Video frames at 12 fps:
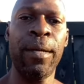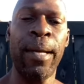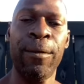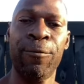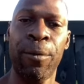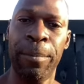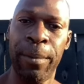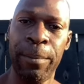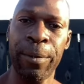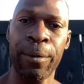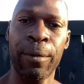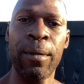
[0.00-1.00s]
And
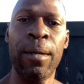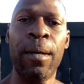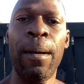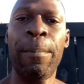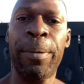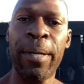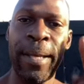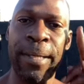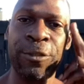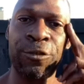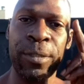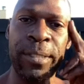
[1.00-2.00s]
remember, plan
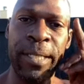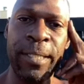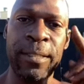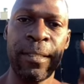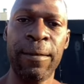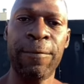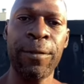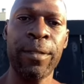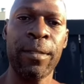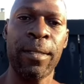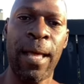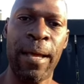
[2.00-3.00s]
strategically for
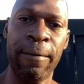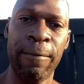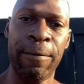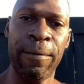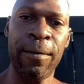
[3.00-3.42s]
your life,